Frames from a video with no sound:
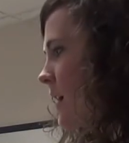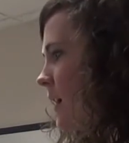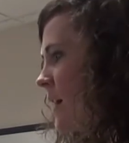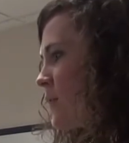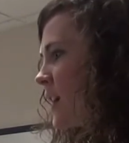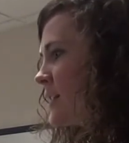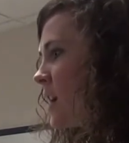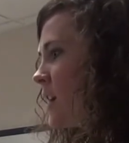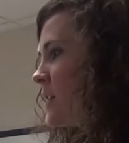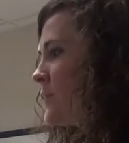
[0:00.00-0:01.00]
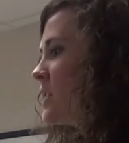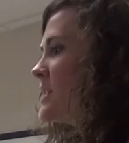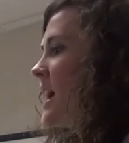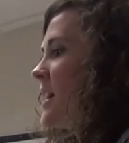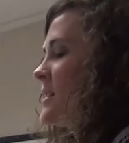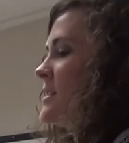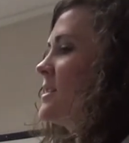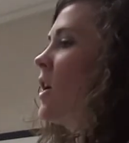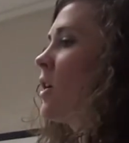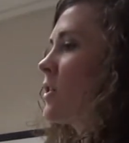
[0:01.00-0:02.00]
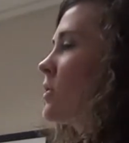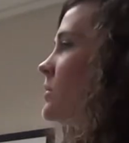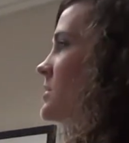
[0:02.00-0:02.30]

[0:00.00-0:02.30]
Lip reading: I've read a ton of different texts, articles,